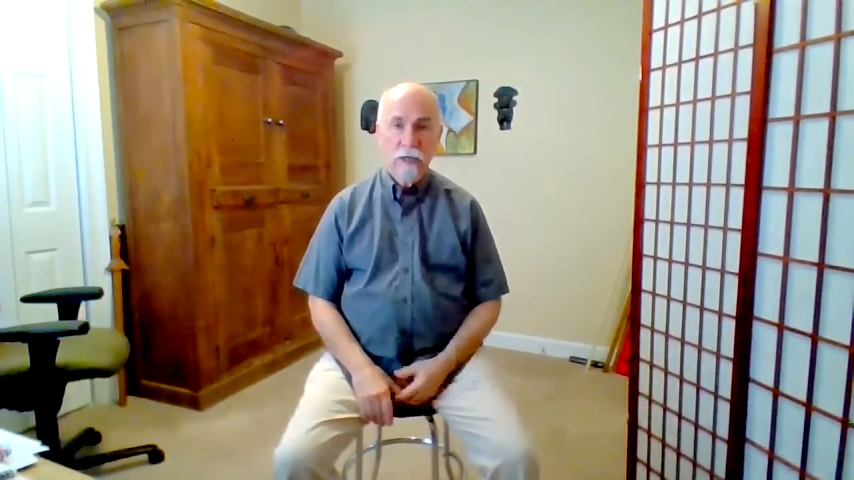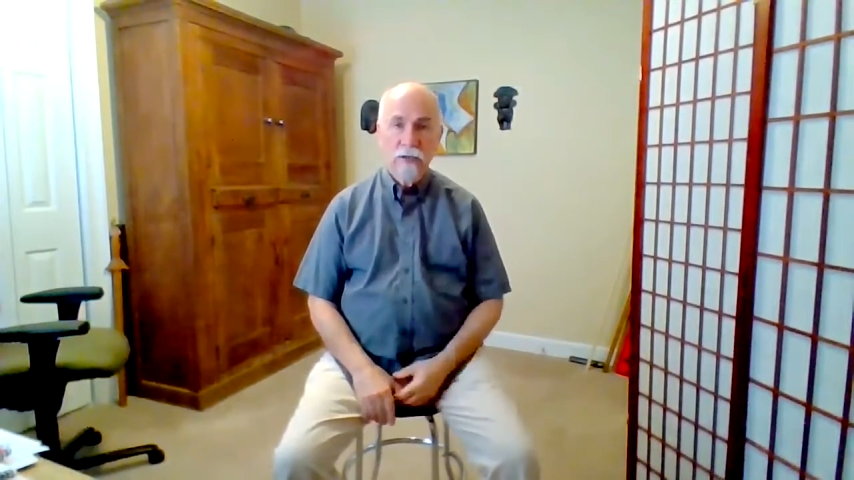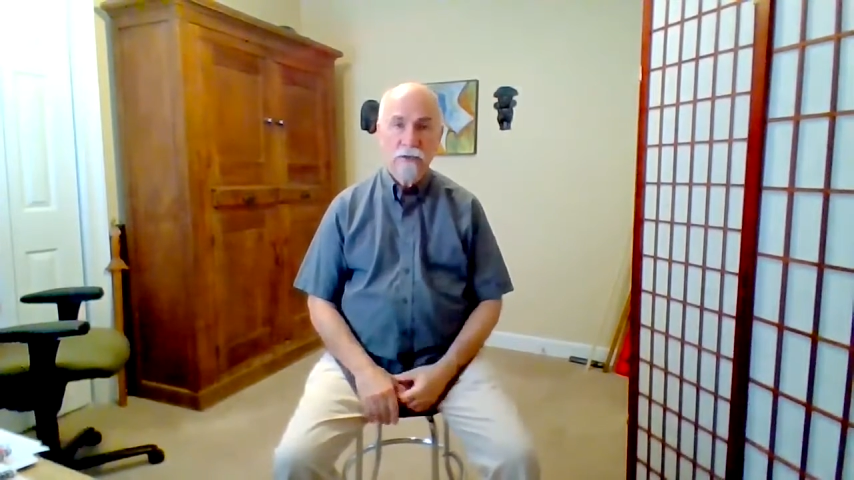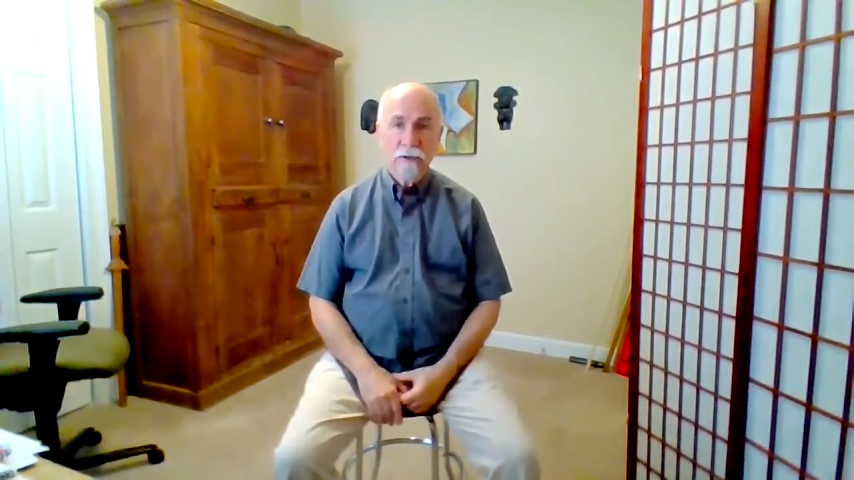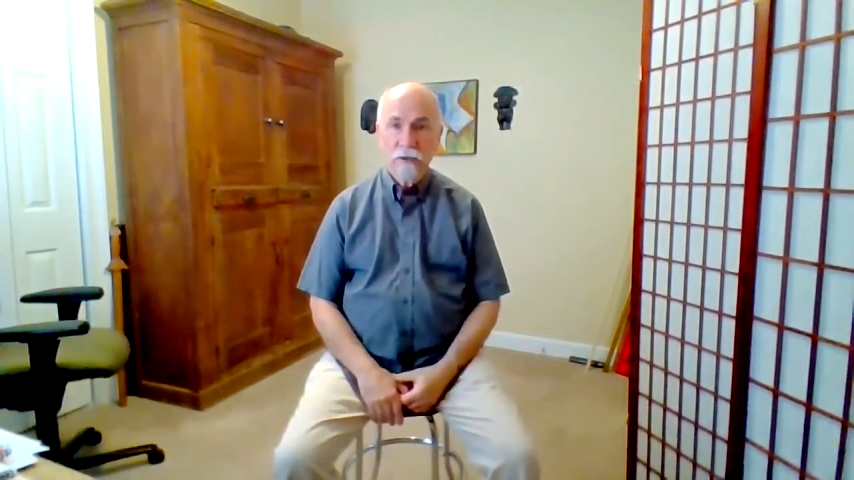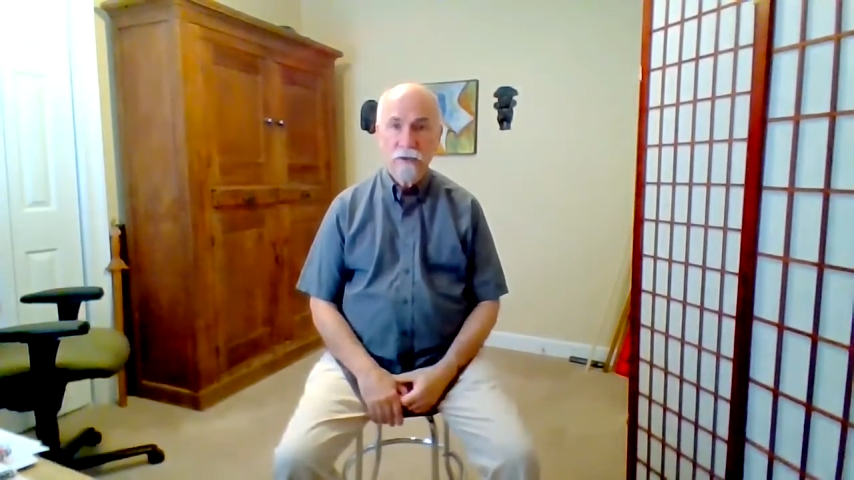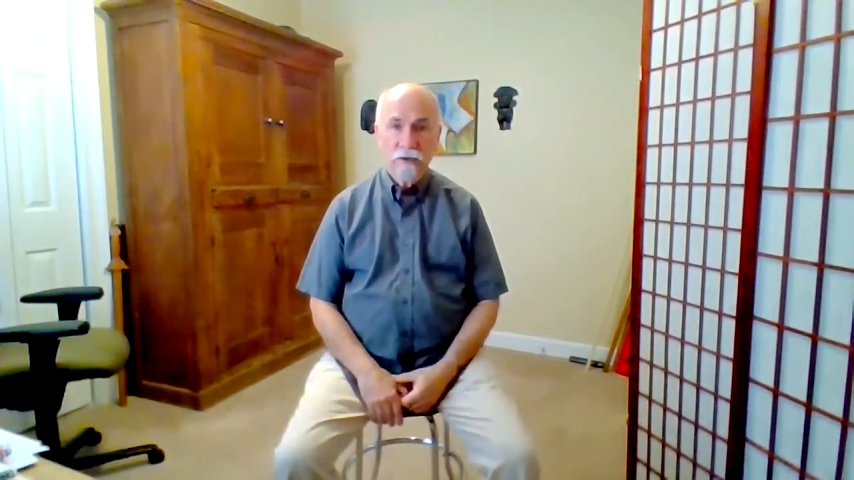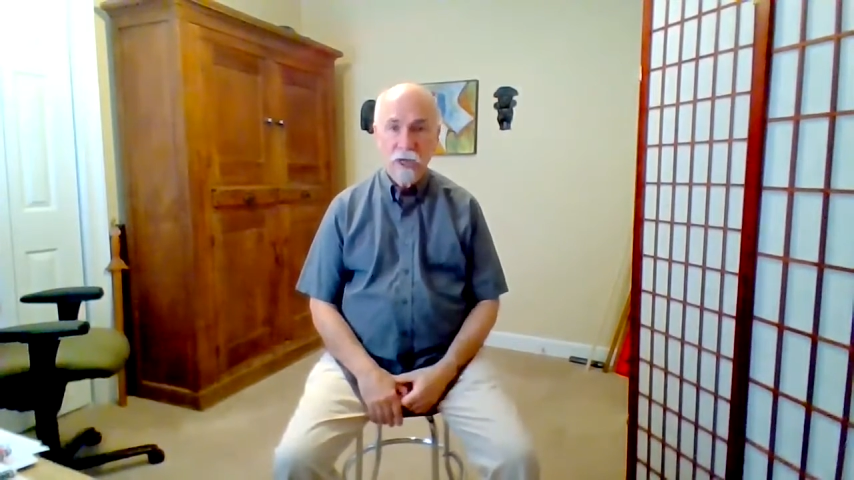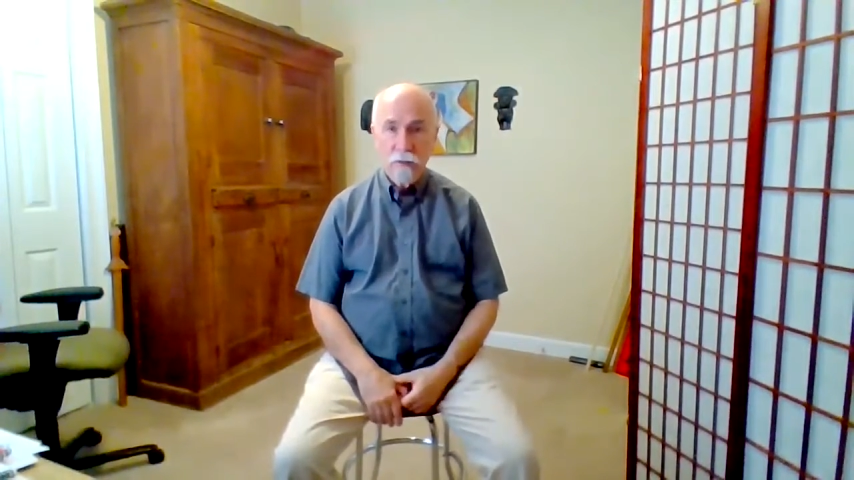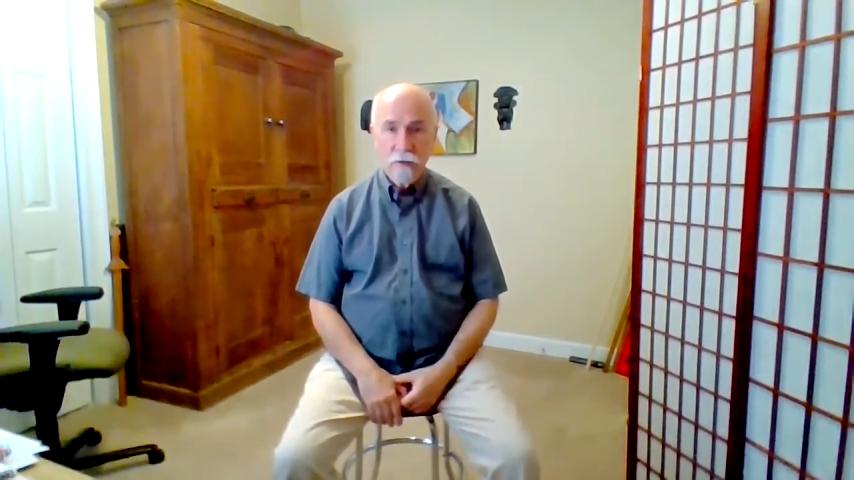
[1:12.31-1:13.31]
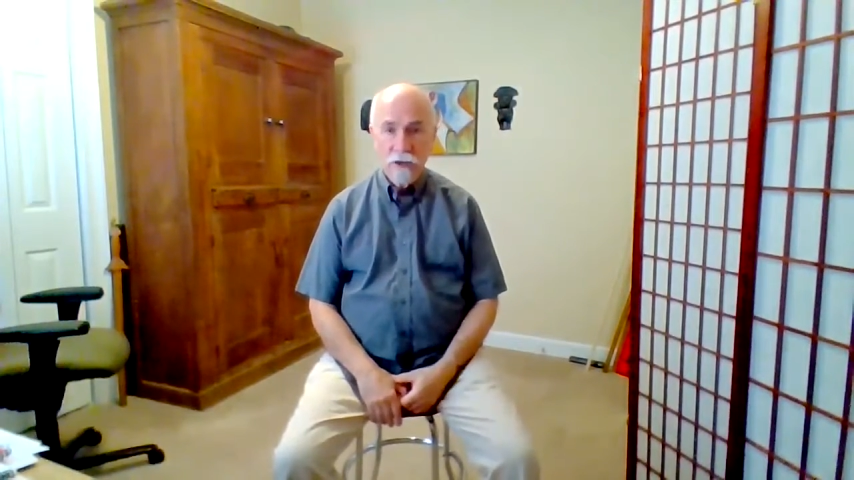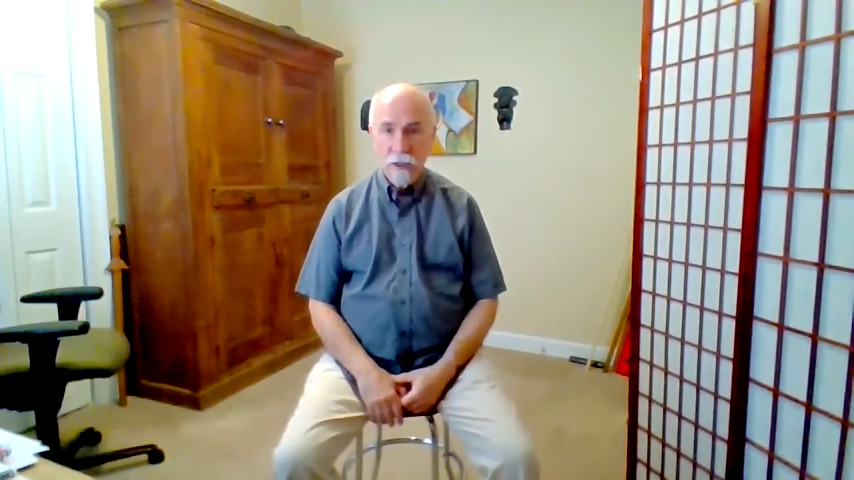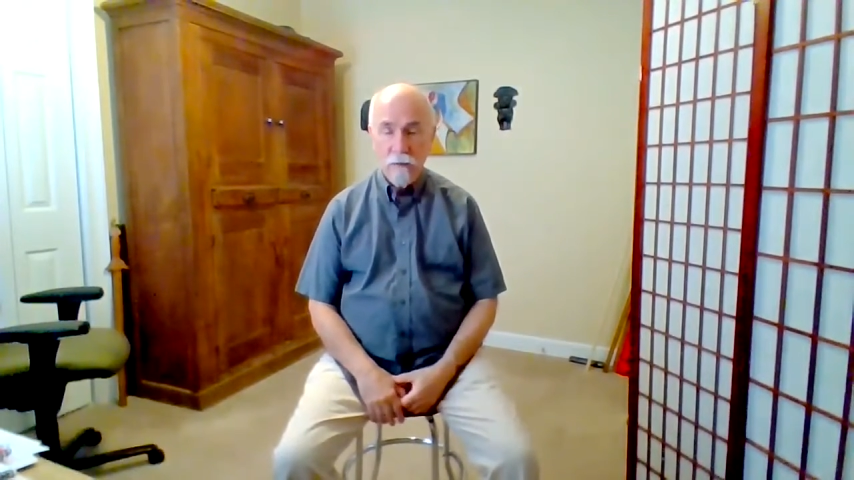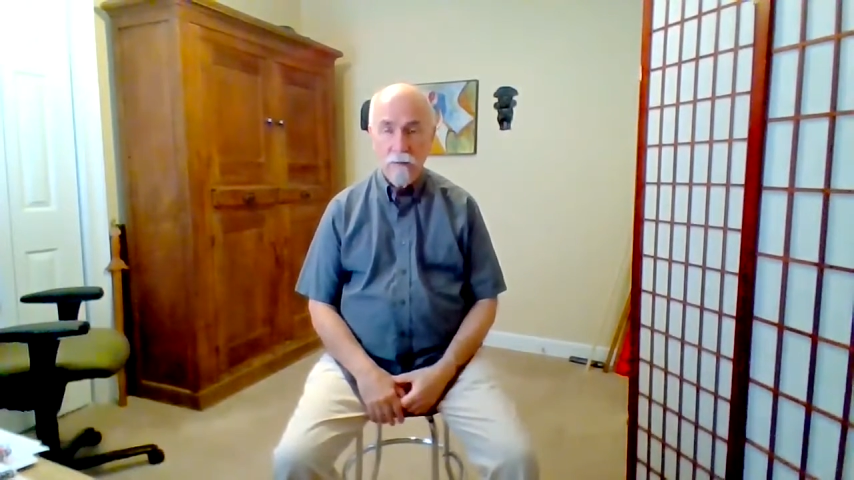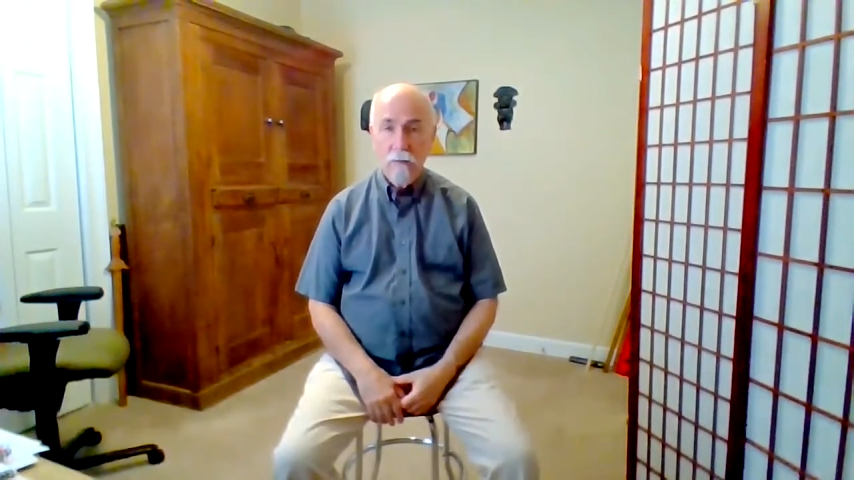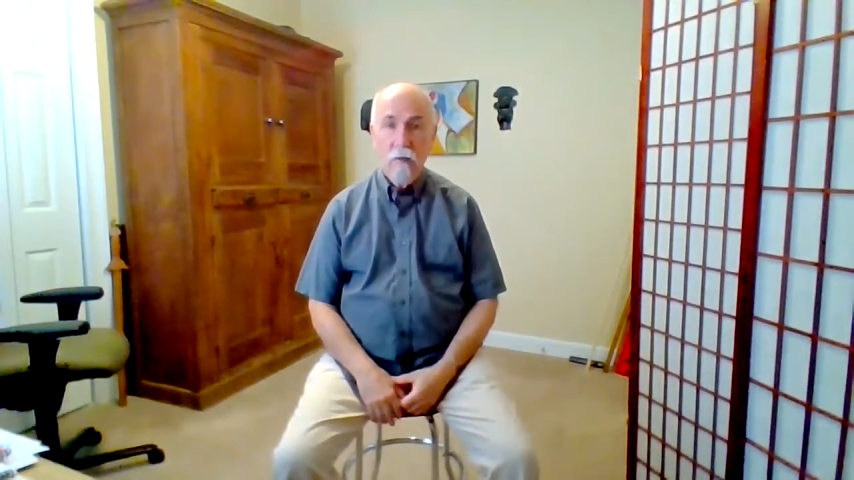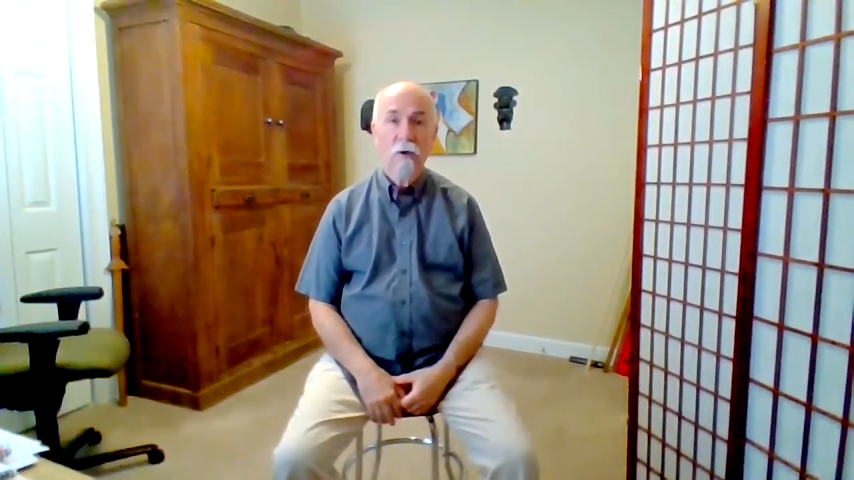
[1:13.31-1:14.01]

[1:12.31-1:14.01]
Nice kitchen table chair